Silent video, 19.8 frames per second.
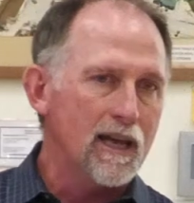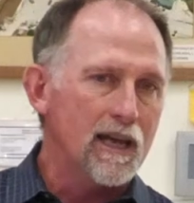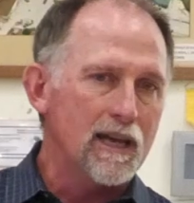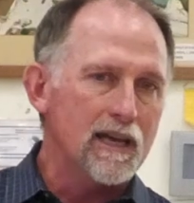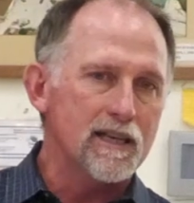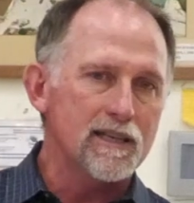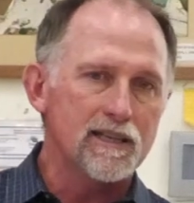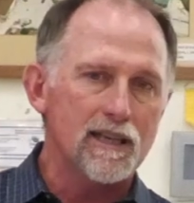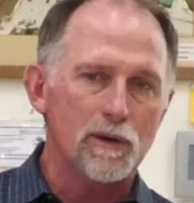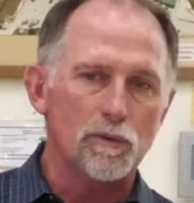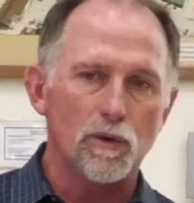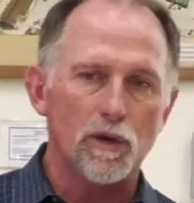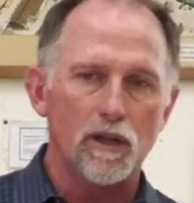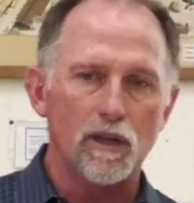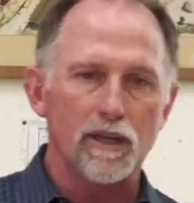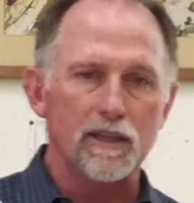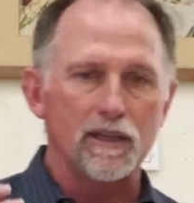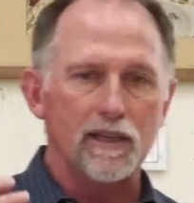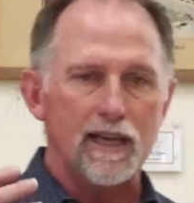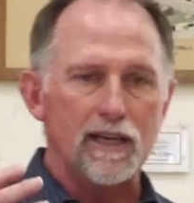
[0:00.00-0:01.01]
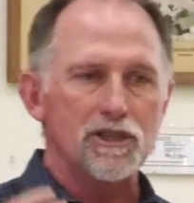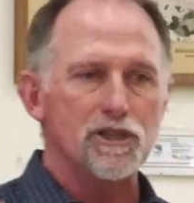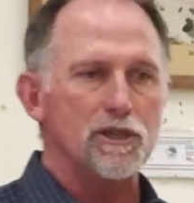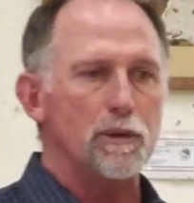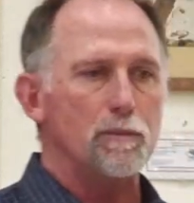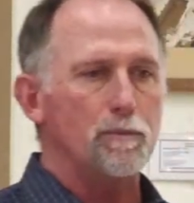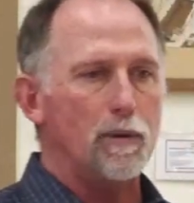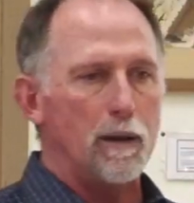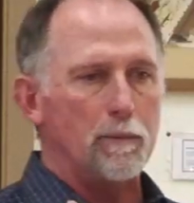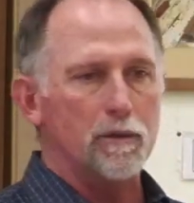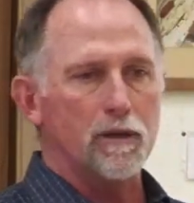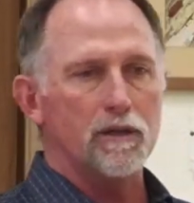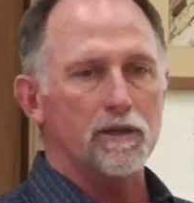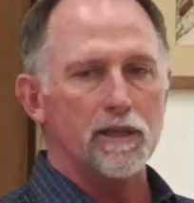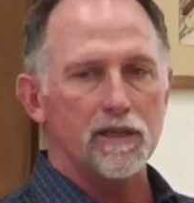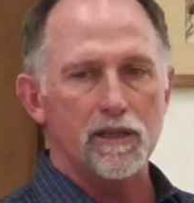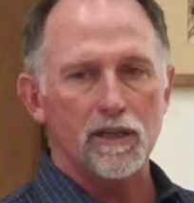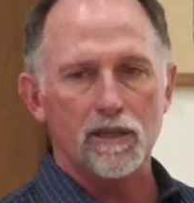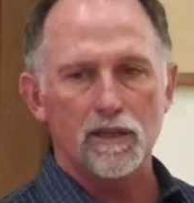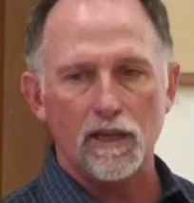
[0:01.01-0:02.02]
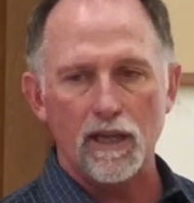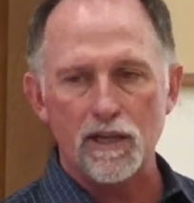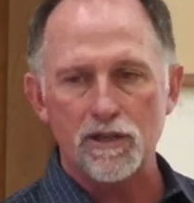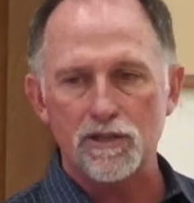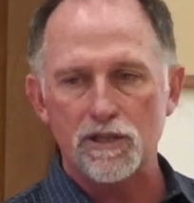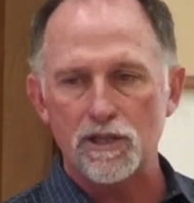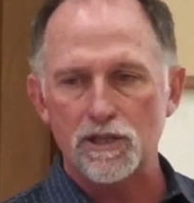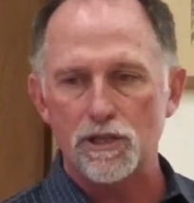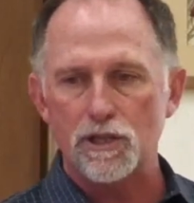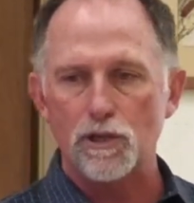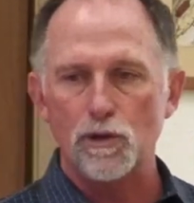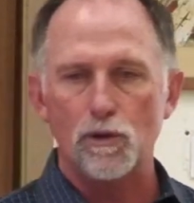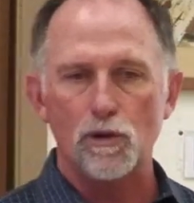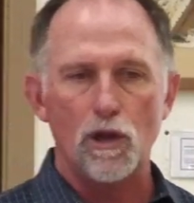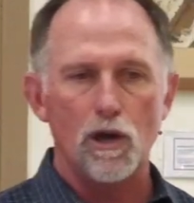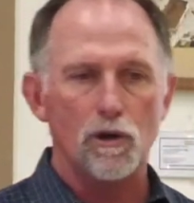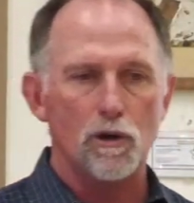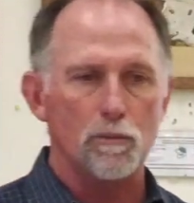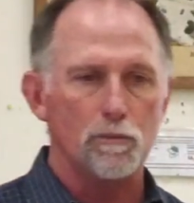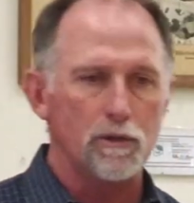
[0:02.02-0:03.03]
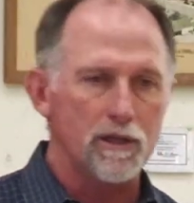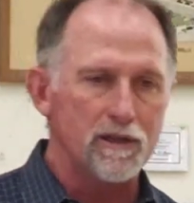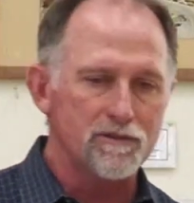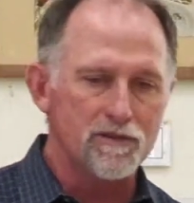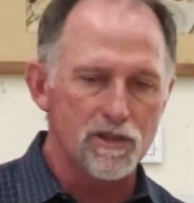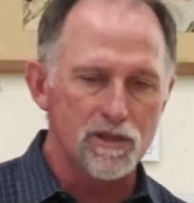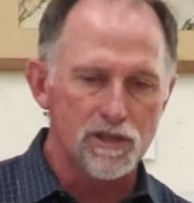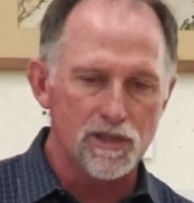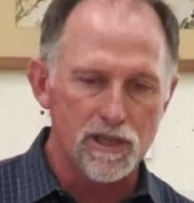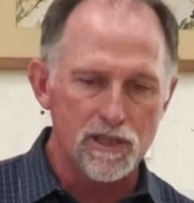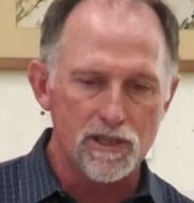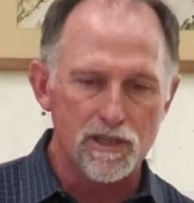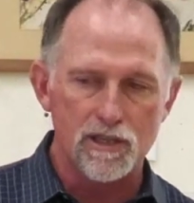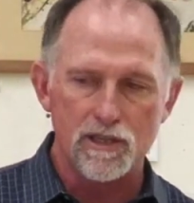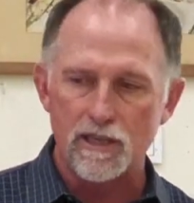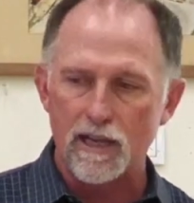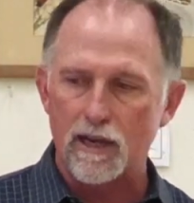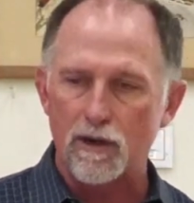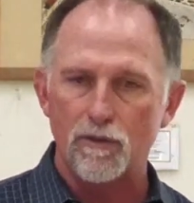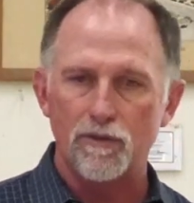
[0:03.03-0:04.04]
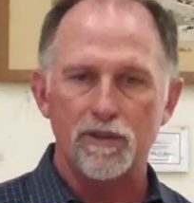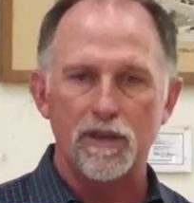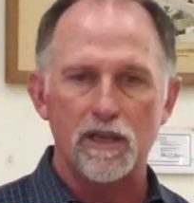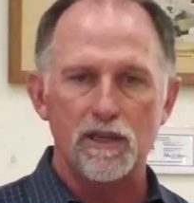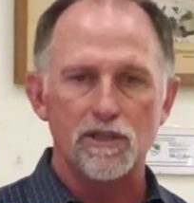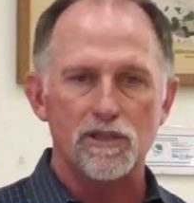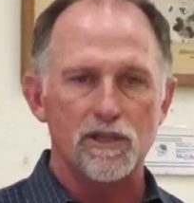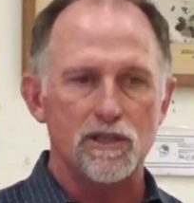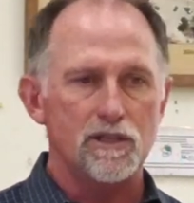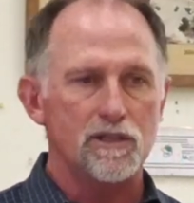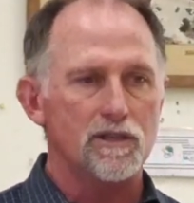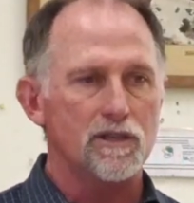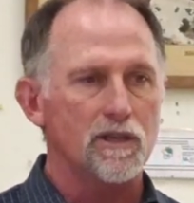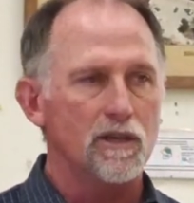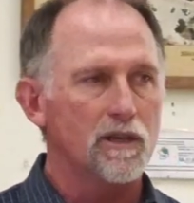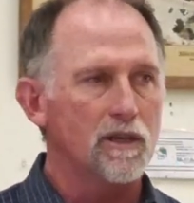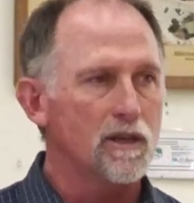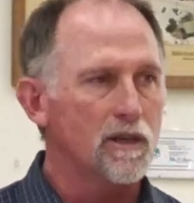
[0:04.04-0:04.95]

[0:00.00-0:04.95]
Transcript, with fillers: he said, well, unless she publicly declares that she no longer believes in Jesus, I don't think she's